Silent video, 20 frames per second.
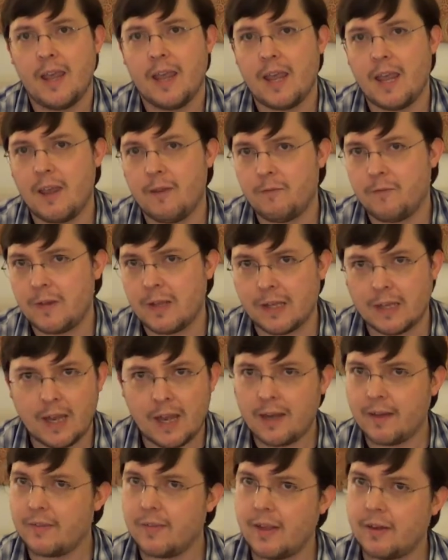If you
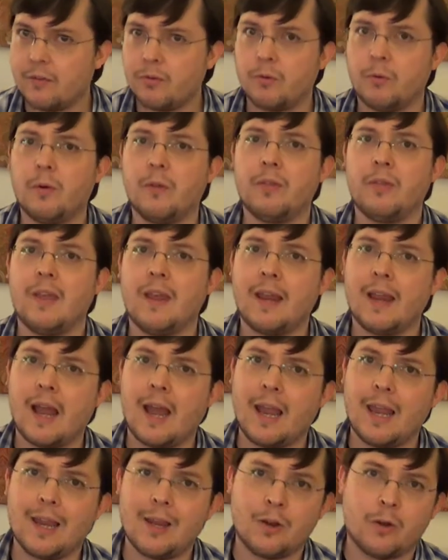like that sort of thing,
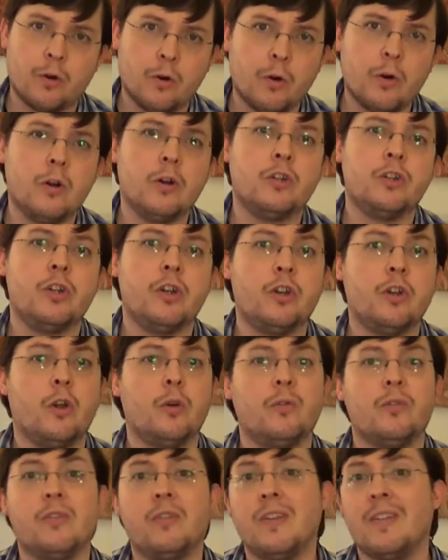I encourage you to go
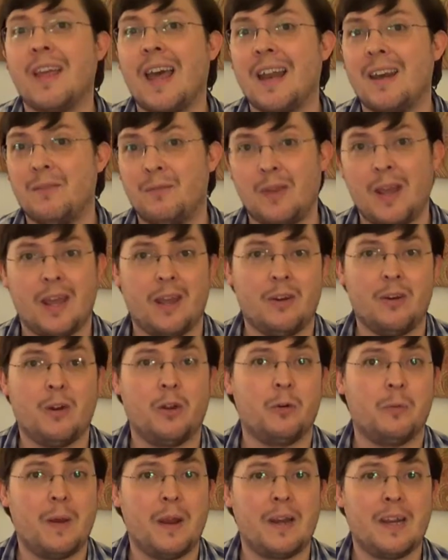see that if you hadn't
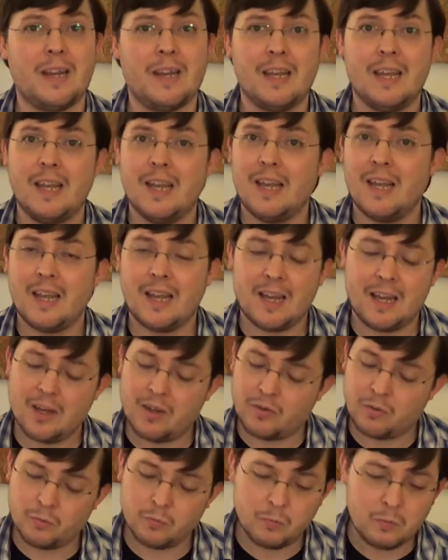already.
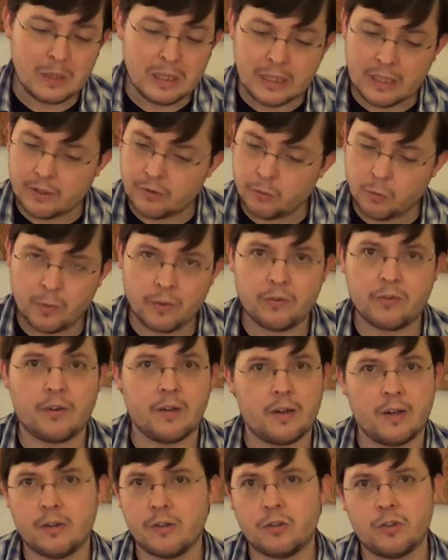It's really
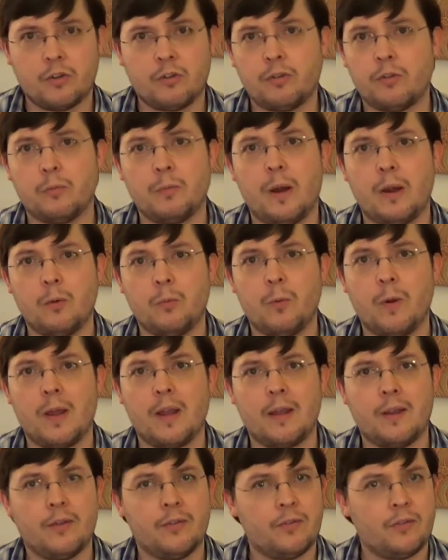twisted in just the right
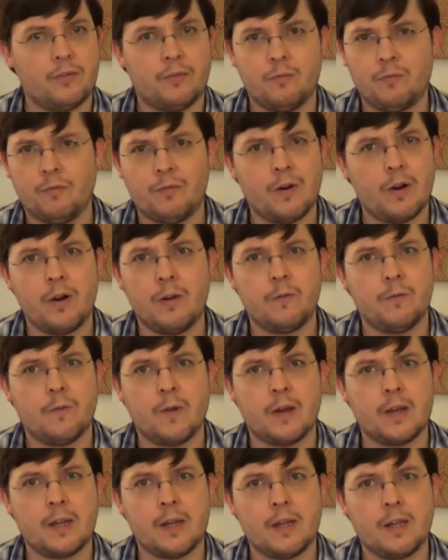ways, very
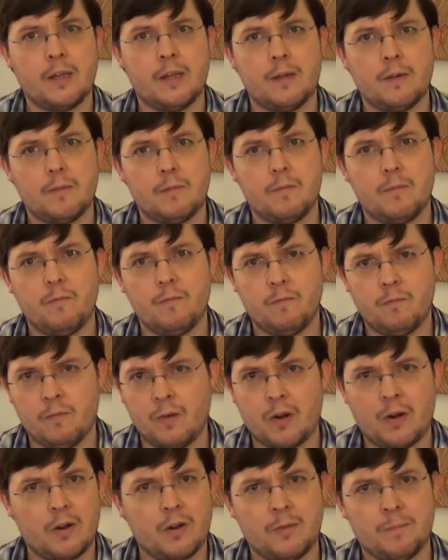funny,
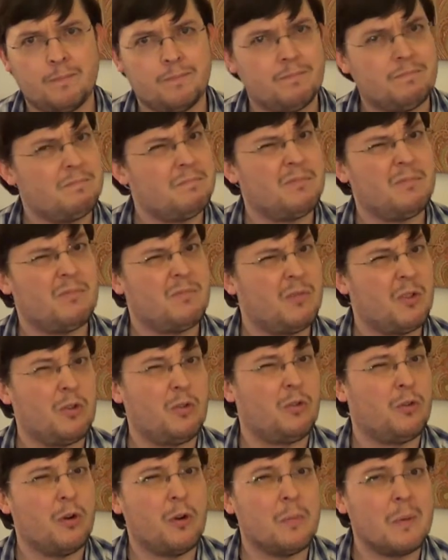very
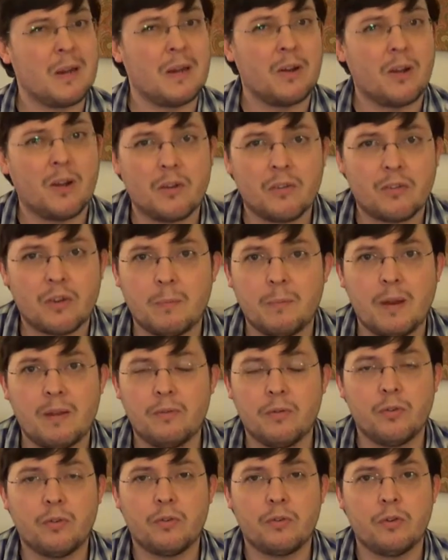disturbing on some
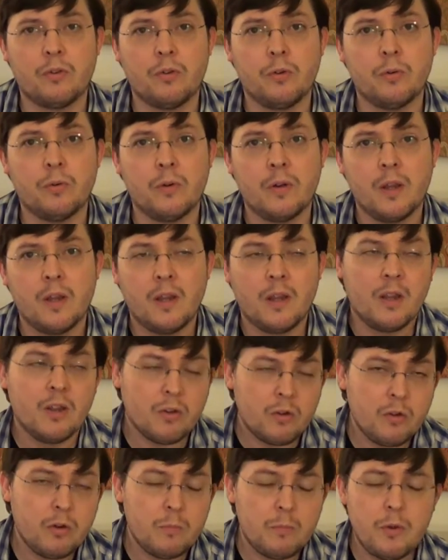levels too.
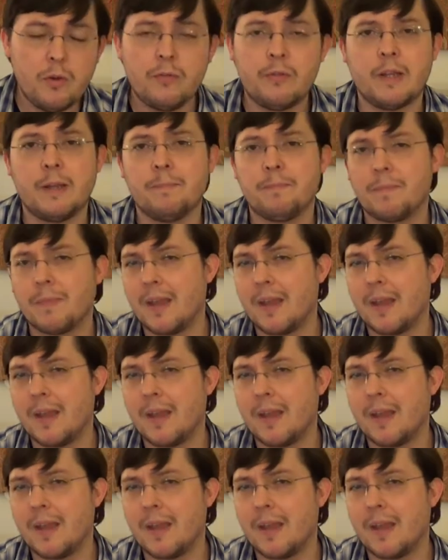Good movie.